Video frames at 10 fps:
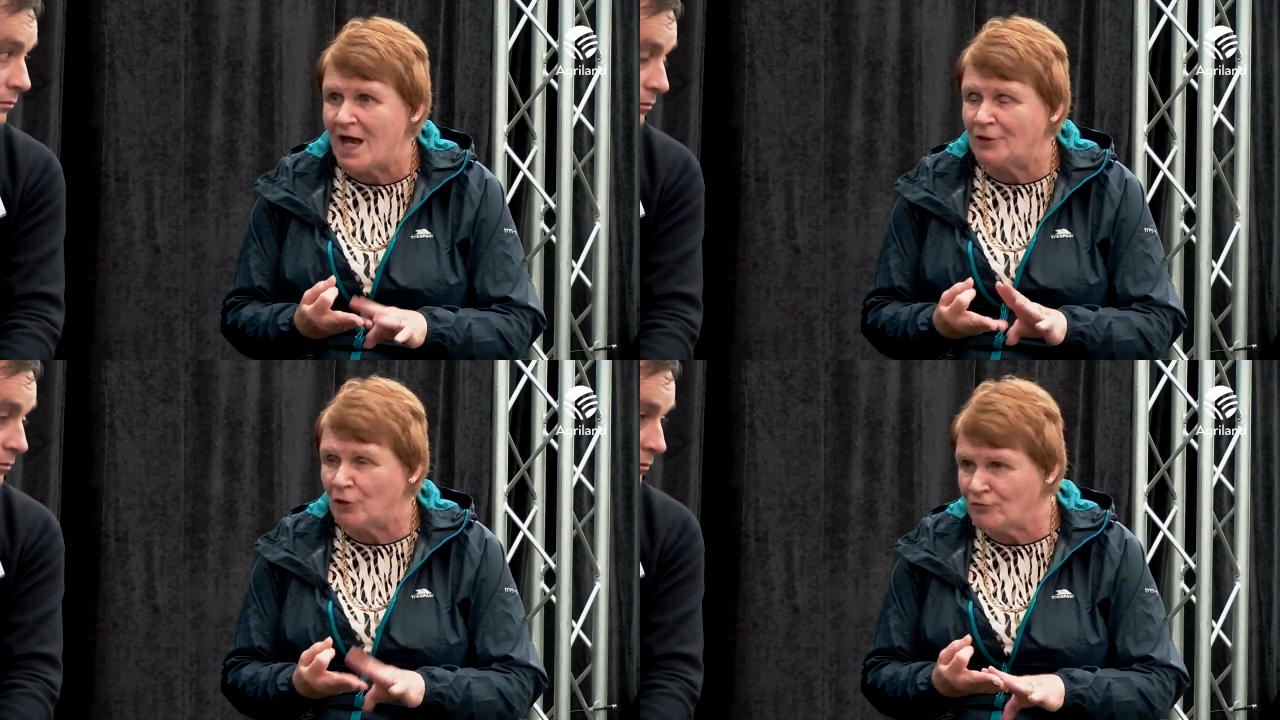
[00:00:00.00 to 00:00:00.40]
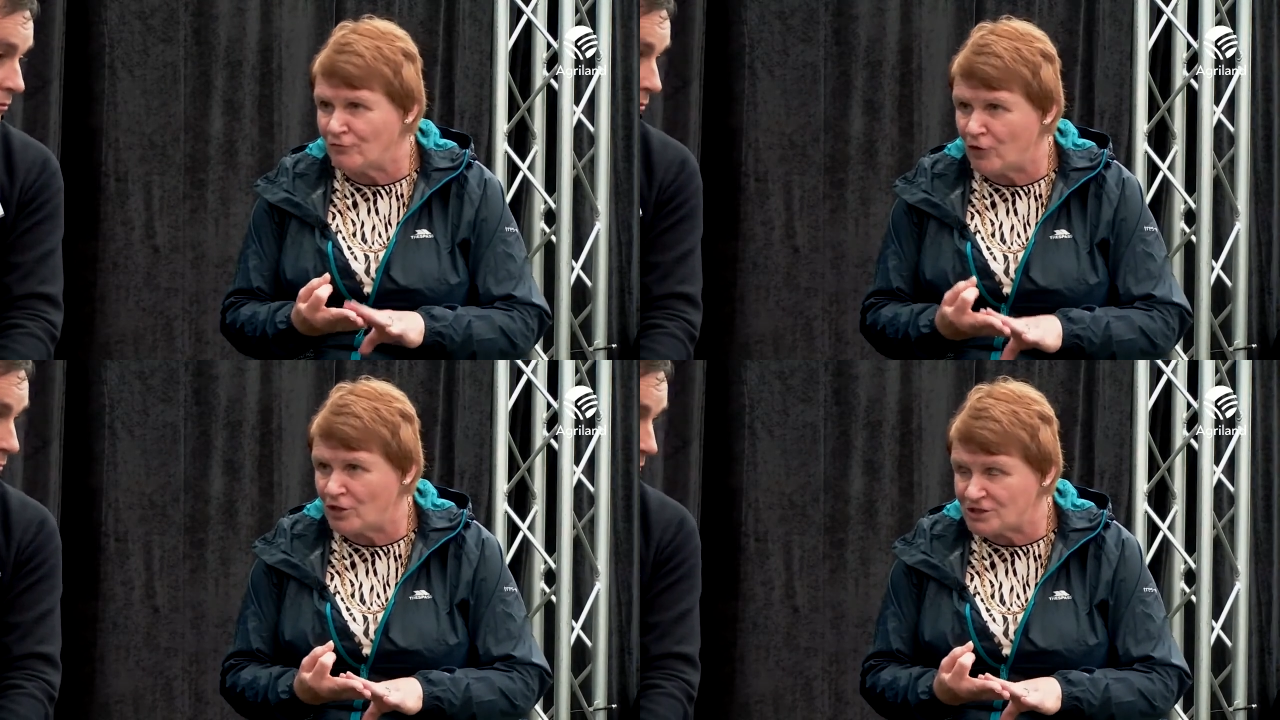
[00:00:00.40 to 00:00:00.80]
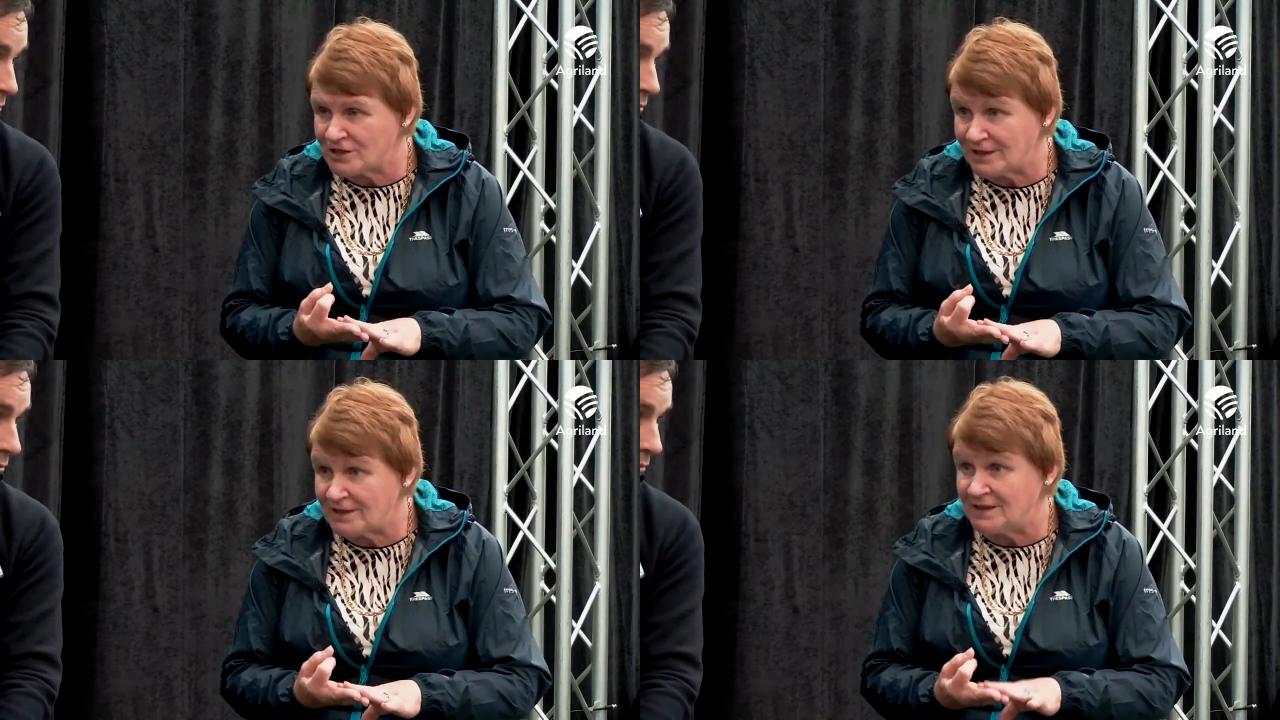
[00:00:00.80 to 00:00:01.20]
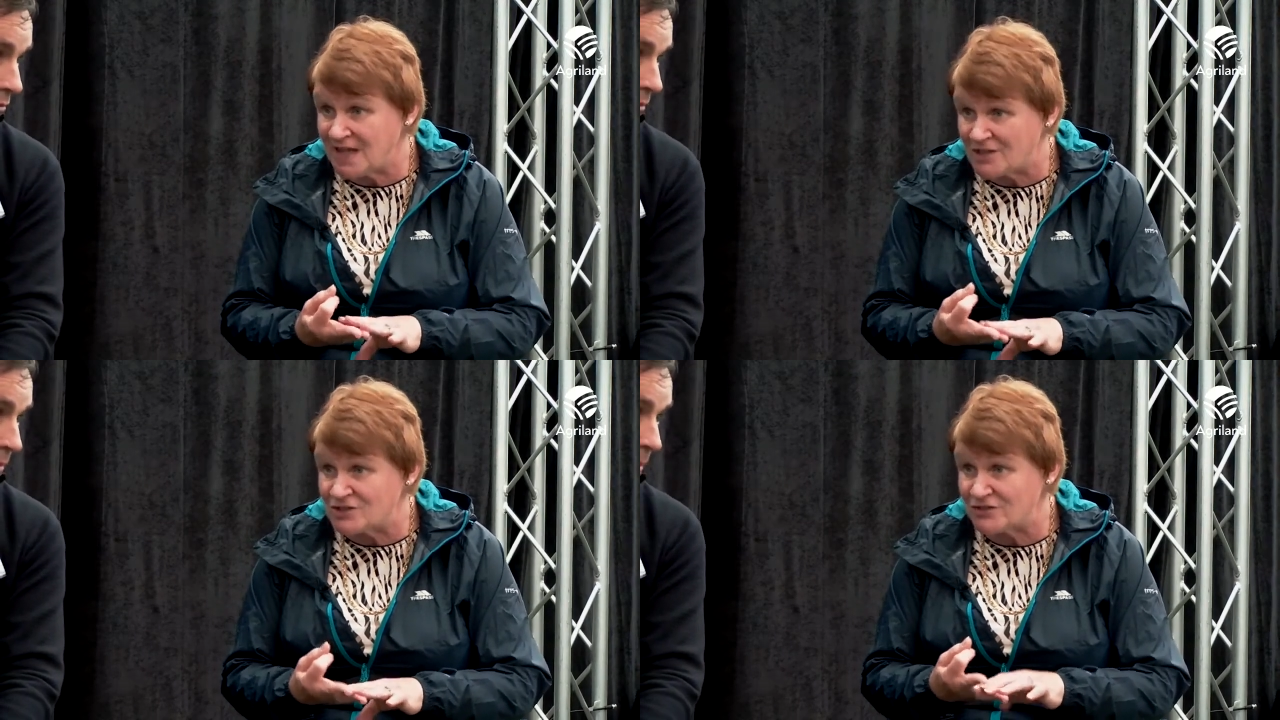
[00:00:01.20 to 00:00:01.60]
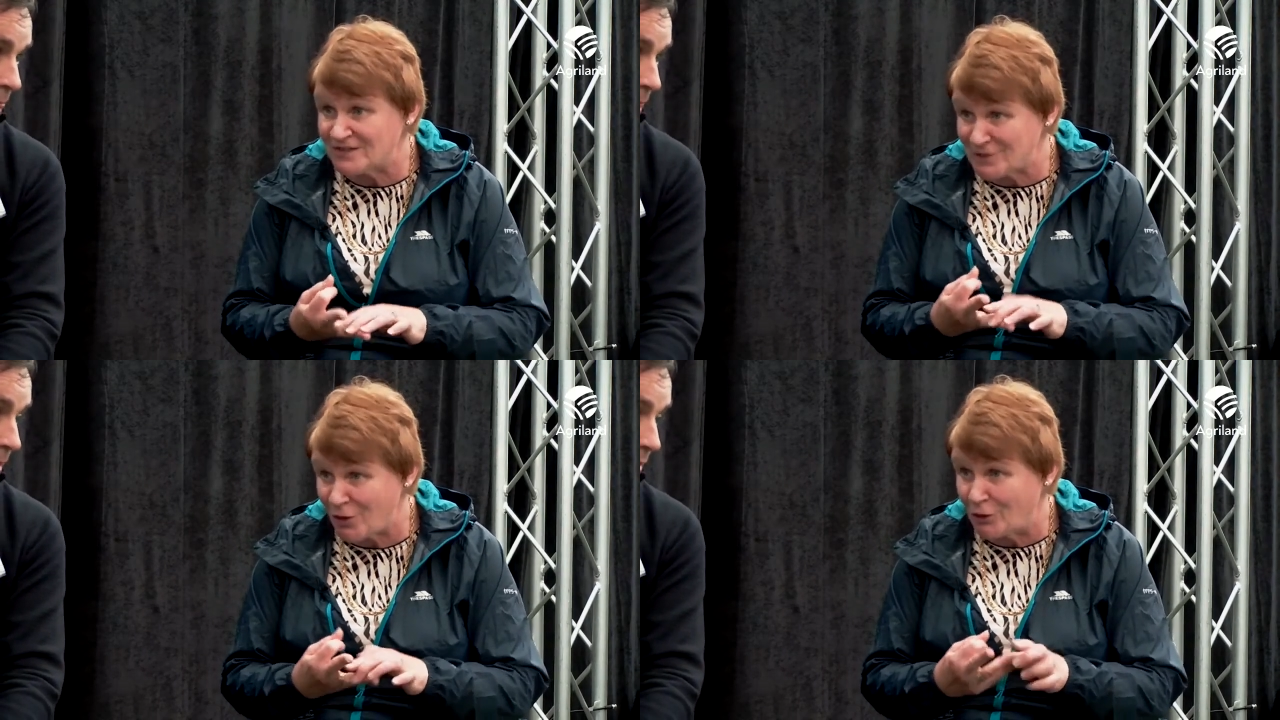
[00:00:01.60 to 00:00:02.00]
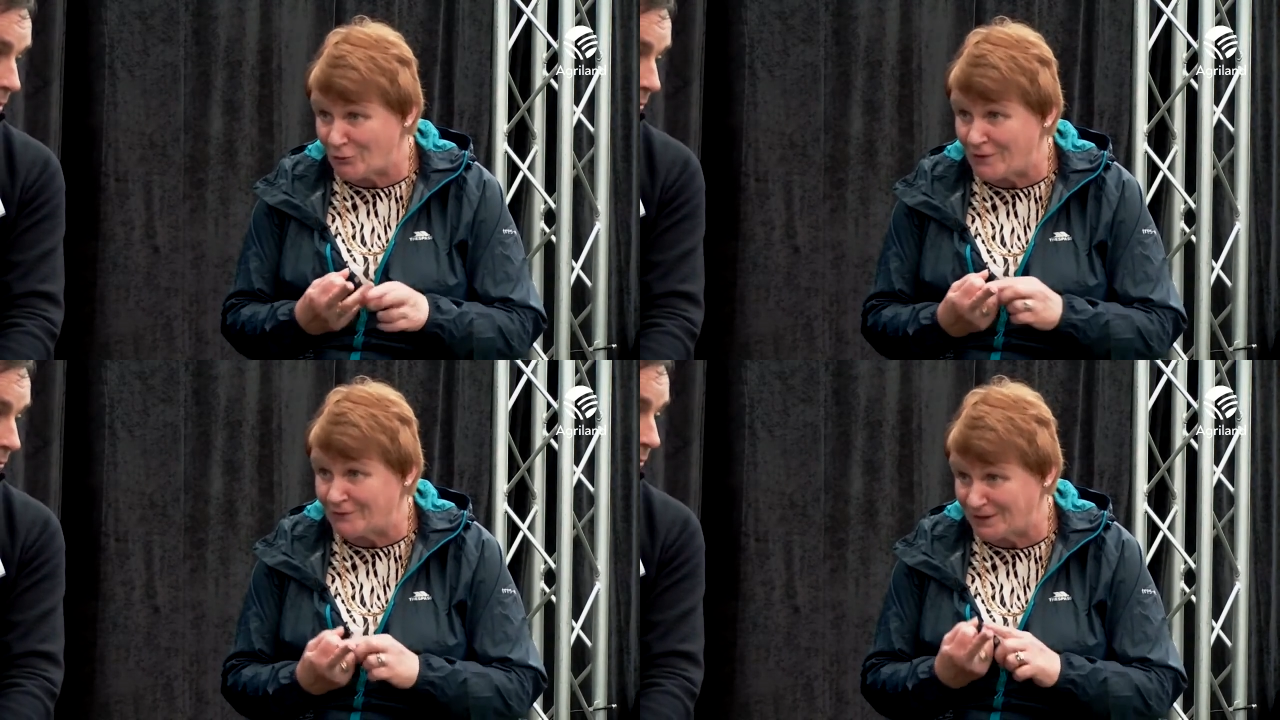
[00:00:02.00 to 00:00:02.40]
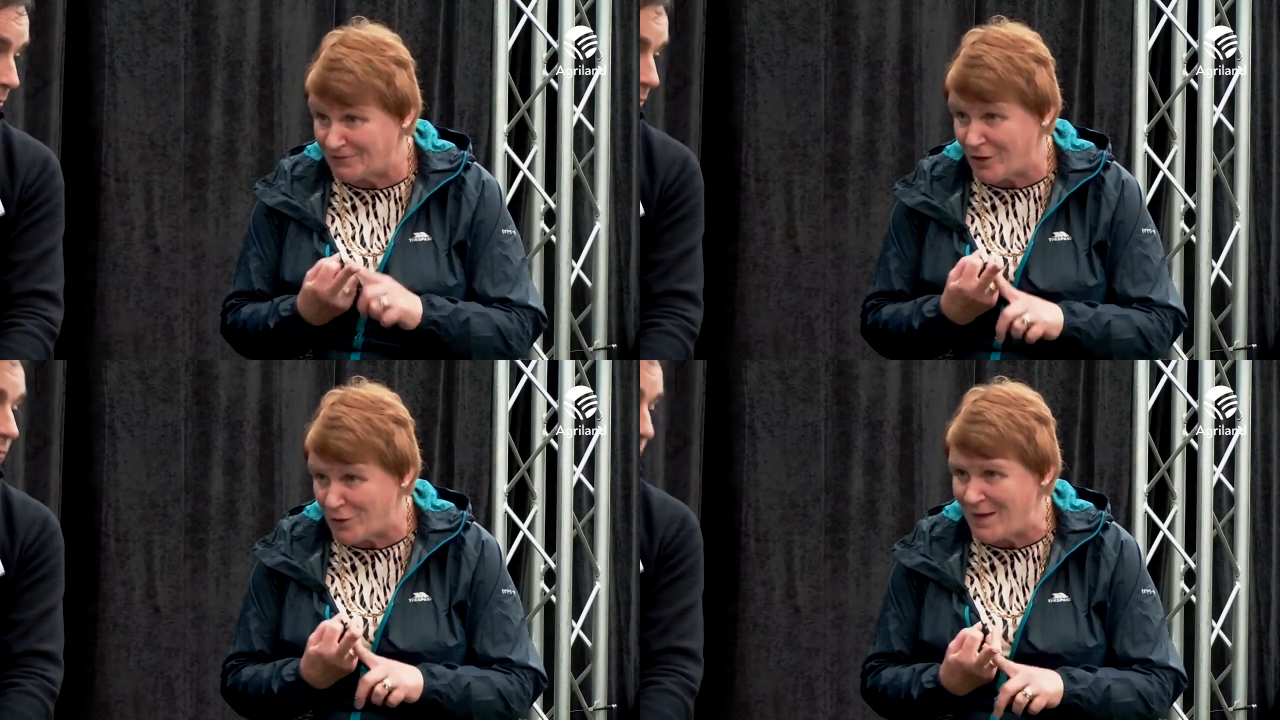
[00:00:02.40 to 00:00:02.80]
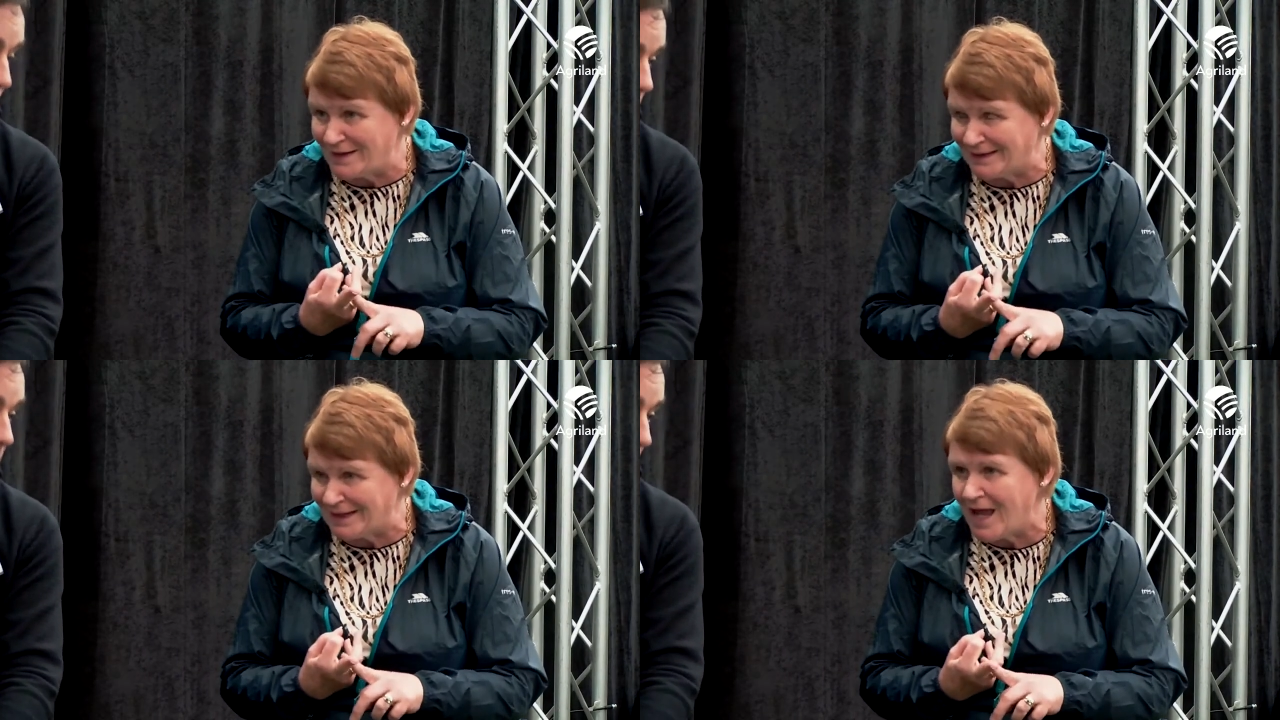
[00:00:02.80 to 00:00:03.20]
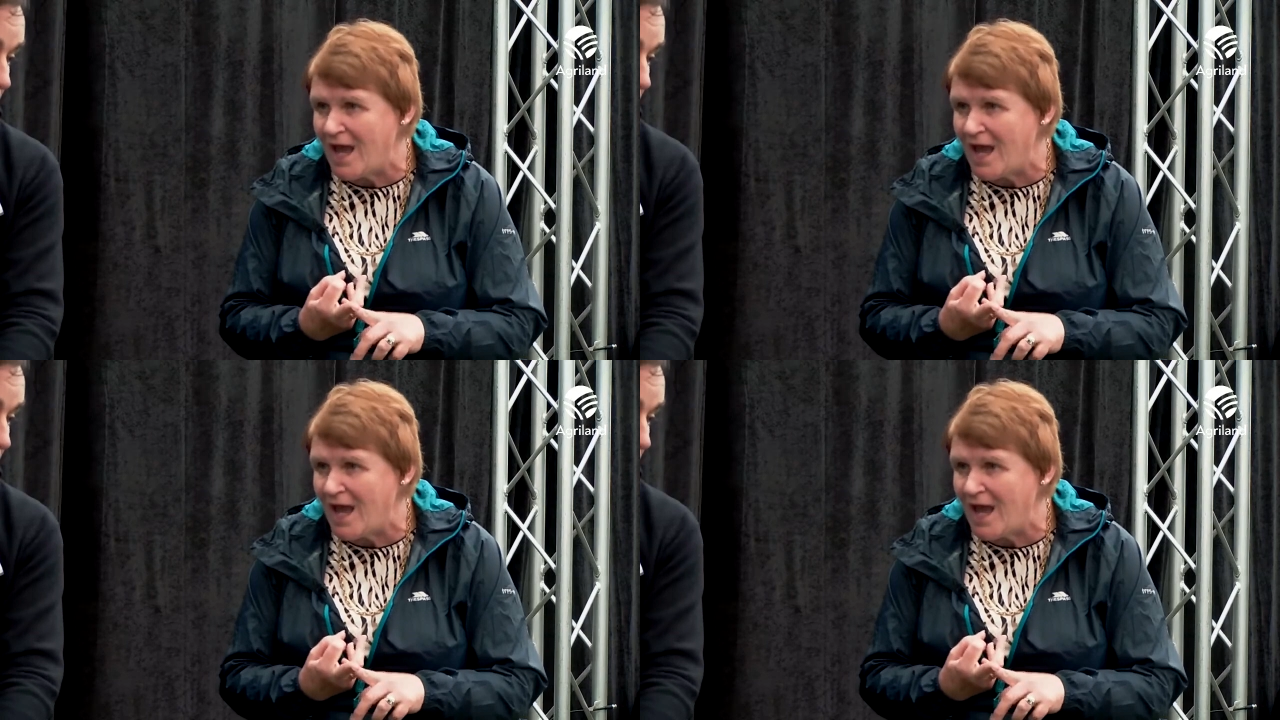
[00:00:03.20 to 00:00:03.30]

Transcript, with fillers: And unfortunately, the narrative is all around the environmental.